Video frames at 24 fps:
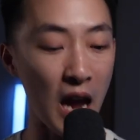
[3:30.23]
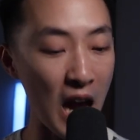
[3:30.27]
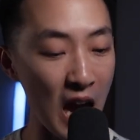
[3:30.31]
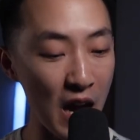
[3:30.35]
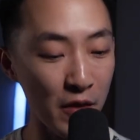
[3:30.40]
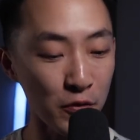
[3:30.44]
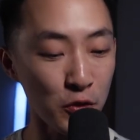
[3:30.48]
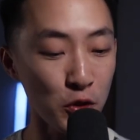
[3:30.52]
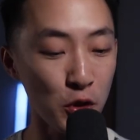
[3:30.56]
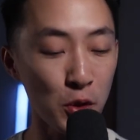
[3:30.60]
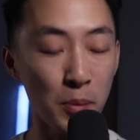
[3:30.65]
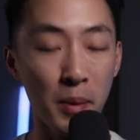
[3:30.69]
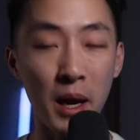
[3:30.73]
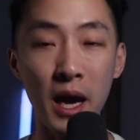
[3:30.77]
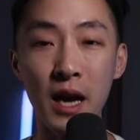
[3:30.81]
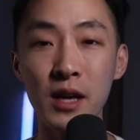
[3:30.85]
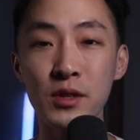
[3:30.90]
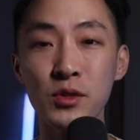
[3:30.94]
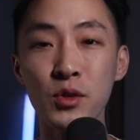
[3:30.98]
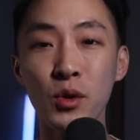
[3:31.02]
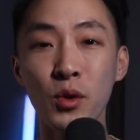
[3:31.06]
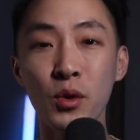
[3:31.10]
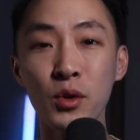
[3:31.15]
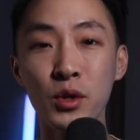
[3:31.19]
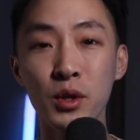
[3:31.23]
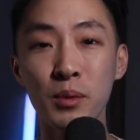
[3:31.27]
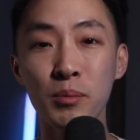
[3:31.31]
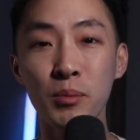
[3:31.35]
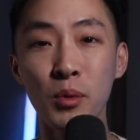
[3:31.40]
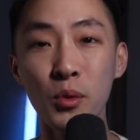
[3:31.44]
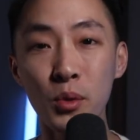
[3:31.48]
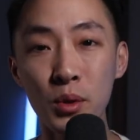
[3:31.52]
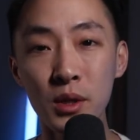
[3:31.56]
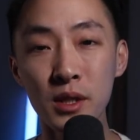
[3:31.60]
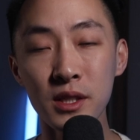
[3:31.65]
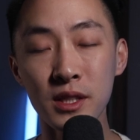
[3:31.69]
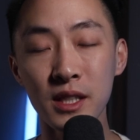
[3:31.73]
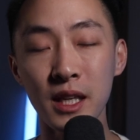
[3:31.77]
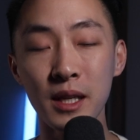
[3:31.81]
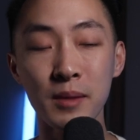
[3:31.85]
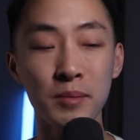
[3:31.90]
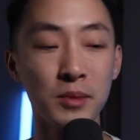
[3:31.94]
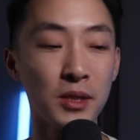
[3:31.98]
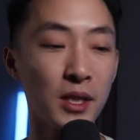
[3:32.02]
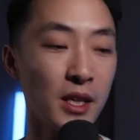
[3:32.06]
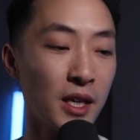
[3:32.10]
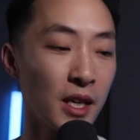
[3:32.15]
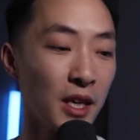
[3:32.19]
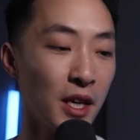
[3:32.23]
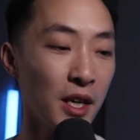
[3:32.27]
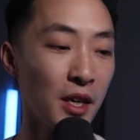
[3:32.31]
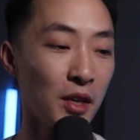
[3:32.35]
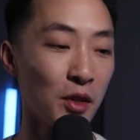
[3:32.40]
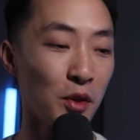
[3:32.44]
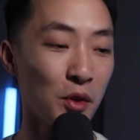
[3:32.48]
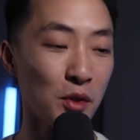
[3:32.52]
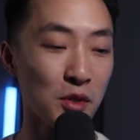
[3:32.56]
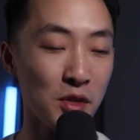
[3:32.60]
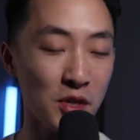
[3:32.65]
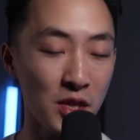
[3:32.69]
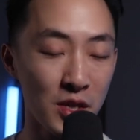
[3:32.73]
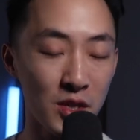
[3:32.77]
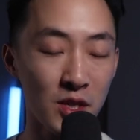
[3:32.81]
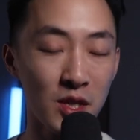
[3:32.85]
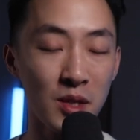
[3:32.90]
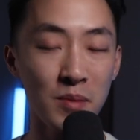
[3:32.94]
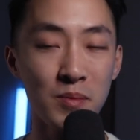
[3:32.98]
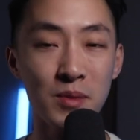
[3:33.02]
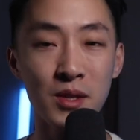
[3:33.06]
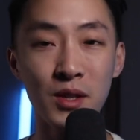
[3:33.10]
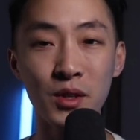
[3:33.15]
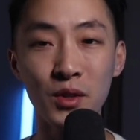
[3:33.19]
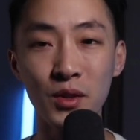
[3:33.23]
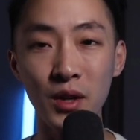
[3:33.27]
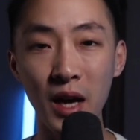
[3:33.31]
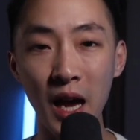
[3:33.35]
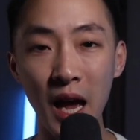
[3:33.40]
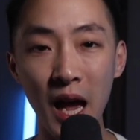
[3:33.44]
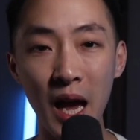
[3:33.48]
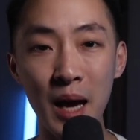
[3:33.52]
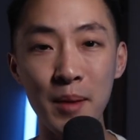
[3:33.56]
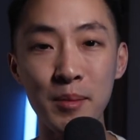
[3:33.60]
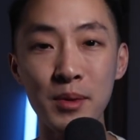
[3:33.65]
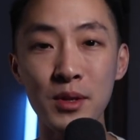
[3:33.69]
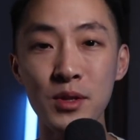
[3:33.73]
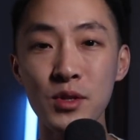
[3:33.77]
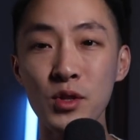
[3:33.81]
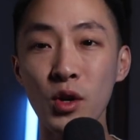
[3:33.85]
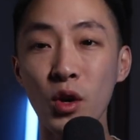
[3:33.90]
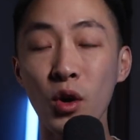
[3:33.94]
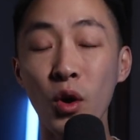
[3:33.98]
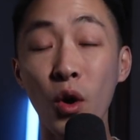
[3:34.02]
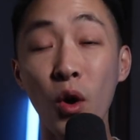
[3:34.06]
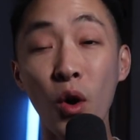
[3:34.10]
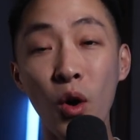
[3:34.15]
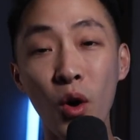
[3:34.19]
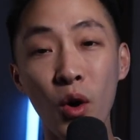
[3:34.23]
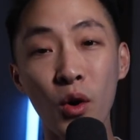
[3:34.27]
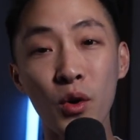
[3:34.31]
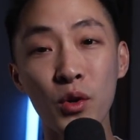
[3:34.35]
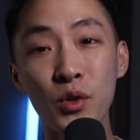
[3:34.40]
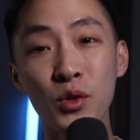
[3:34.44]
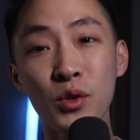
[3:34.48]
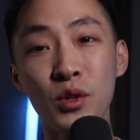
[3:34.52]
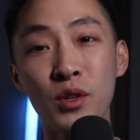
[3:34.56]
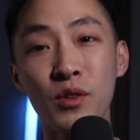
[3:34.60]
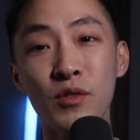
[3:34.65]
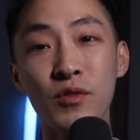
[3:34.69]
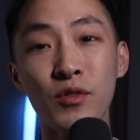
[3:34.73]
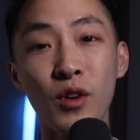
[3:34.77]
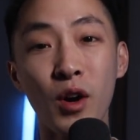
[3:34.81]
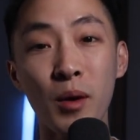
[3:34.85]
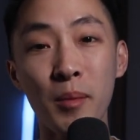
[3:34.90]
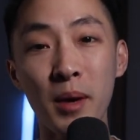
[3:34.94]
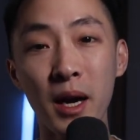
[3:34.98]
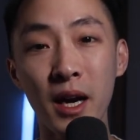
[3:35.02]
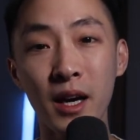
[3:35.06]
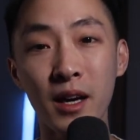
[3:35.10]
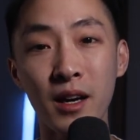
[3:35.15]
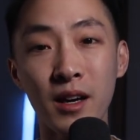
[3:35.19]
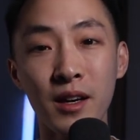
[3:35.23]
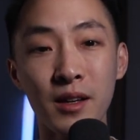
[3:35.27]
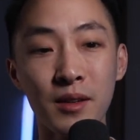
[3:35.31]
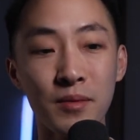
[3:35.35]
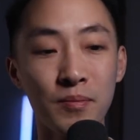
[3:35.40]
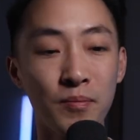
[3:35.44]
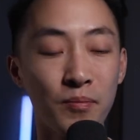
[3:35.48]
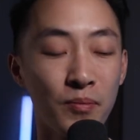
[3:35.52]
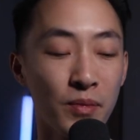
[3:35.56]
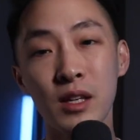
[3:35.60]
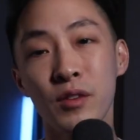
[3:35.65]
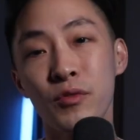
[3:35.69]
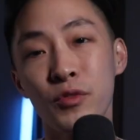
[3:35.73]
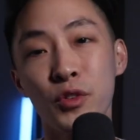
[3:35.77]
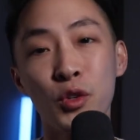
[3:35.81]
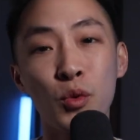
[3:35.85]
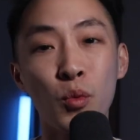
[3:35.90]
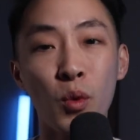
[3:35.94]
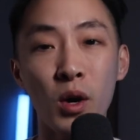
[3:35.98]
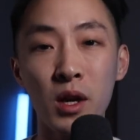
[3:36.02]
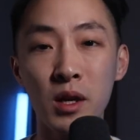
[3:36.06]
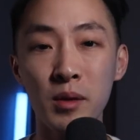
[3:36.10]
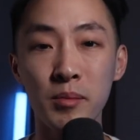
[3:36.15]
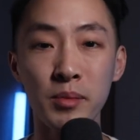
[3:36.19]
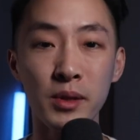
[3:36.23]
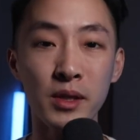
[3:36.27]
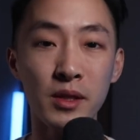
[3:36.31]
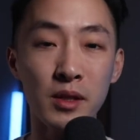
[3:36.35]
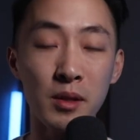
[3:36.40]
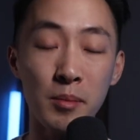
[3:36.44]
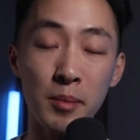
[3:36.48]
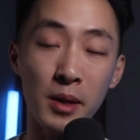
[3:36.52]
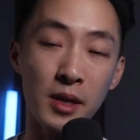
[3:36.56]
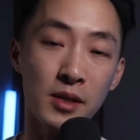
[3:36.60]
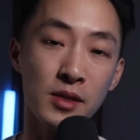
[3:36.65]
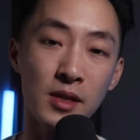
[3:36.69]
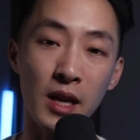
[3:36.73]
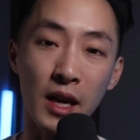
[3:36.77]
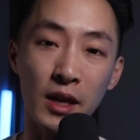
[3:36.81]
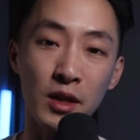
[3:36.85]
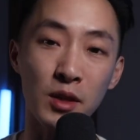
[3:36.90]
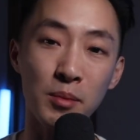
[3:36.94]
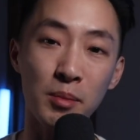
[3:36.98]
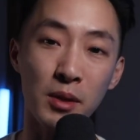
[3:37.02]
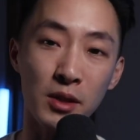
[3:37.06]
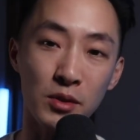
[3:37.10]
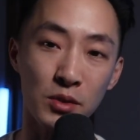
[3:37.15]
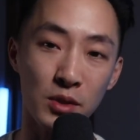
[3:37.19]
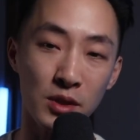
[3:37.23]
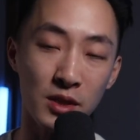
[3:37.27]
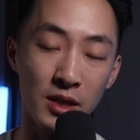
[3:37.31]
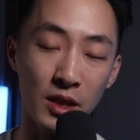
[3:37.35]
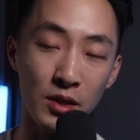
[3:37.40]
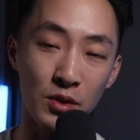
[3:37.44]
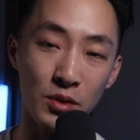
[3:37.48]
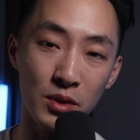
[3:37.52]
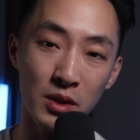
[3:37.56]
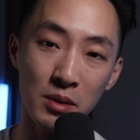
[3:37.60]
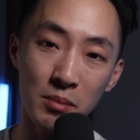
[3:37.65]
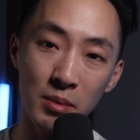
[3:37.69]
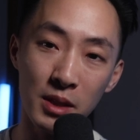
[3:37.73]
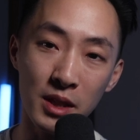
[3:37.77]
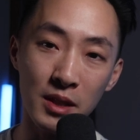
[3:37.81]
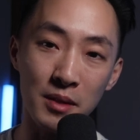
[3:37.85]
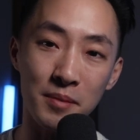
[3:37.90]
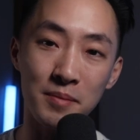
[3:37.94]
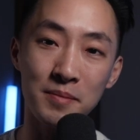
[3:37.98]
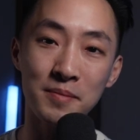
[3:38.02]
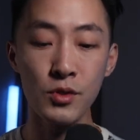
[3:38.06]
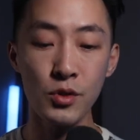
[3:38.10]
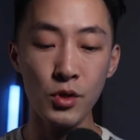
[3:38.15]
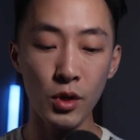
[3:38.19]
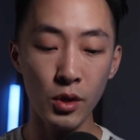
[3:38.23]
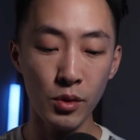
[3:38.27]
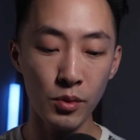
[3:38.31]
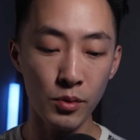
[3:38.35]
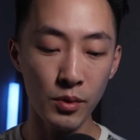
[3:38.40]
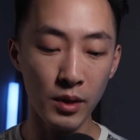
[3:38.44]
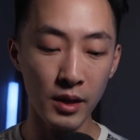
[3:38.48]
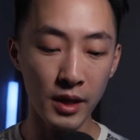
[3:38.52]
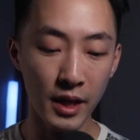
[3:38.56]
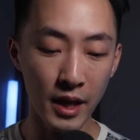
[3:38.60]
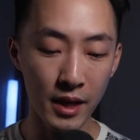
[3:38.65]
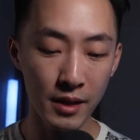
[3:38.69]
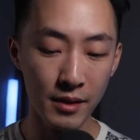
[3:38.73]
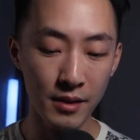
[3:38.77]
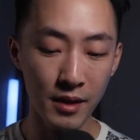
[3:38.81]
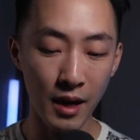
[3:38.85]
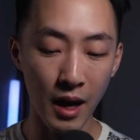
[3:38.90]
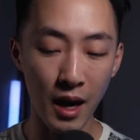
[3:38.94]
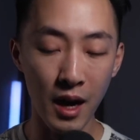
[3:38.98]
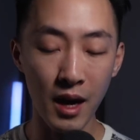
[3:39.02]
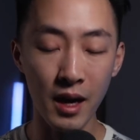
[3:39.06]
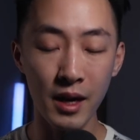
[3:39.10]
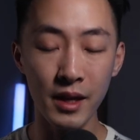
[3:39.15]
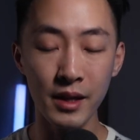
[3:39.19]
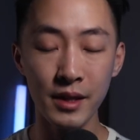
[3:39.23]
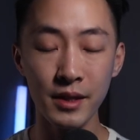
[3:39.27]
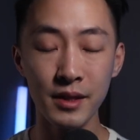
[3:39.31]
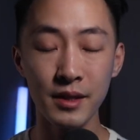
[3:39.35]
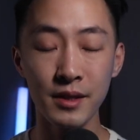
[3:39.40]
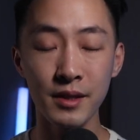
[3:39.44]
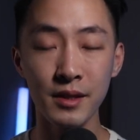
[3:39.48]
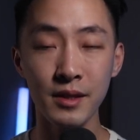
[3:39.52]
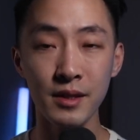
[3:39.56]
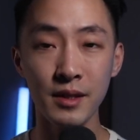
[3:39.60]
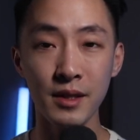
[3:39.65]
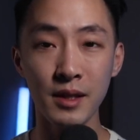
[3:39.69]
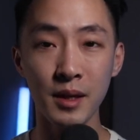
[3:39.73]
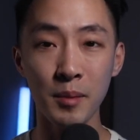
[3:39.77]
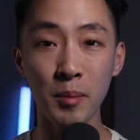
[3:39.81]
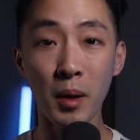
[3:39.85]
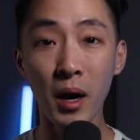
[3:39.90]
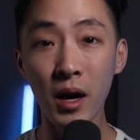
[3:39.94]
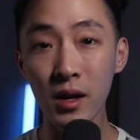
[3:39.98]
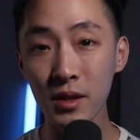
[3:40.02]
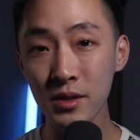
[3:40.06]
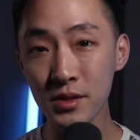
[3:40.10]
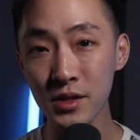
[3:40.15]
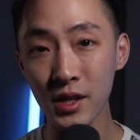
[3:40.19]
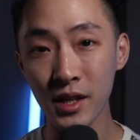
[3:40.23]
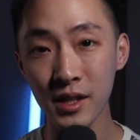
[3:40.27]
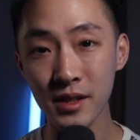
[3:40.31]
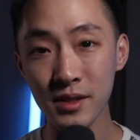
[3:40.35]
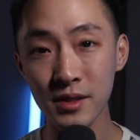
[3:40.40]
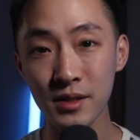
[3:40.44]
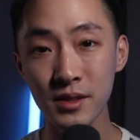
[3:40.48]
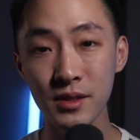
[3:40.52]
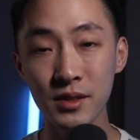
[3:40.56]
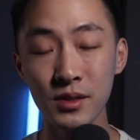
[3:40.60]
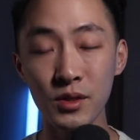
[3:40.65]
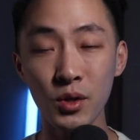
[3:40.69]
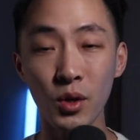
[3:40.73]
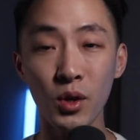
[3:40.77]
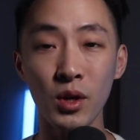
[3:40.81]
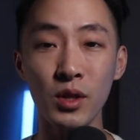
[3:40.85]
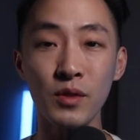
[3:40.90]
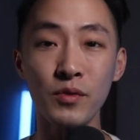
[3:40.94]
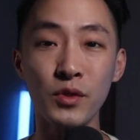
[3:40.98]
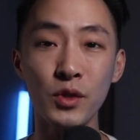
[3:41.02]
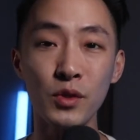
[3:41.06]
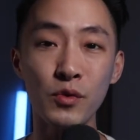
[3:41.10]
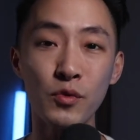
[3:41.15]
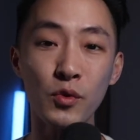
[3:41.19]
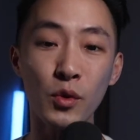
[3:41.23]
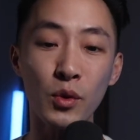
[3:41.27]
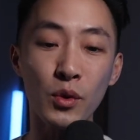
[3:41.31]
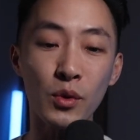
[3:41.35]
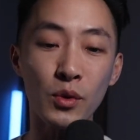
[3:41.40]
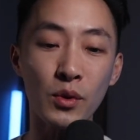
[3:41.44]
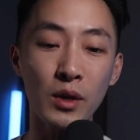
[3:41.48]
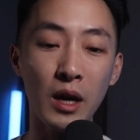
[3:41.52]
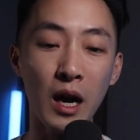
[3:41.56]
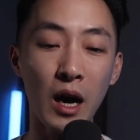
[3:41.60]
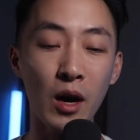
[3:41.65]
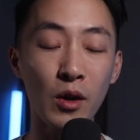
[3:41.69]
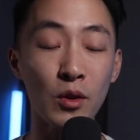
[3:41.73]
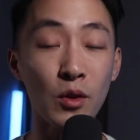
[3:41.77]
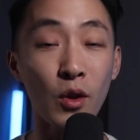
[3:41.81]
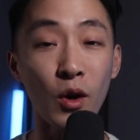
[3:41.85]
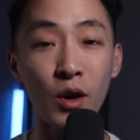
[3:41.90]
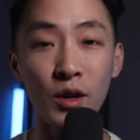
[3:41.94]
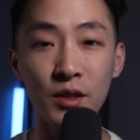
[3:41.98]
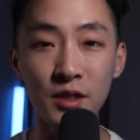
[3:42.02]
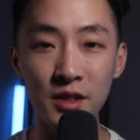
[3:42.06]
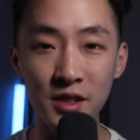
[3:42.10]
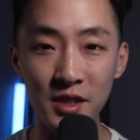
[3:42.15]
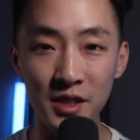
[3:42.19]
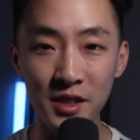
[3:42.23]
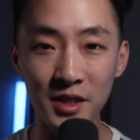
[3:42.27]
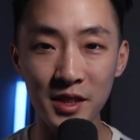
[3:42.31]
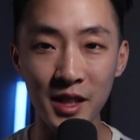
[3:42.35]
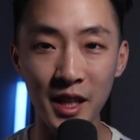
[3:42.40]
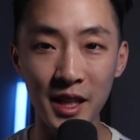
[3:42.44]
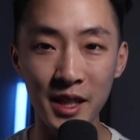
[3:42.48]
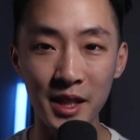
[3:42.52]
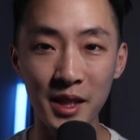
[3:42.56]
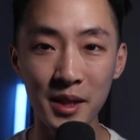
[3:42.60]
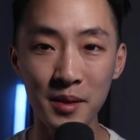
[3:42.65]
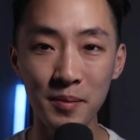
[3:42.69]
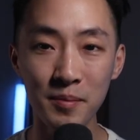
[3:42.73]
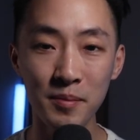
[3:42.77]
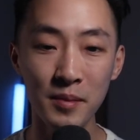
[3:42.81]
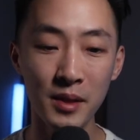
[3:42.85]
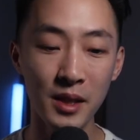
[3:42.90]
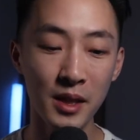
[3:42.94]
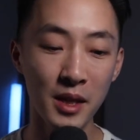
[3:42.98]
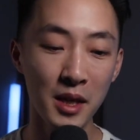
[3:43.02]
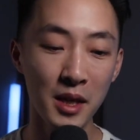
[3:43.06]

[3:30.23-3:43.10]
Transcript: After you pass all your board exams, your systems and your habits are all you can fall back on if you want to be the best acupuncturist that you can be. So, again, I apologize to all of you for how long this is taking,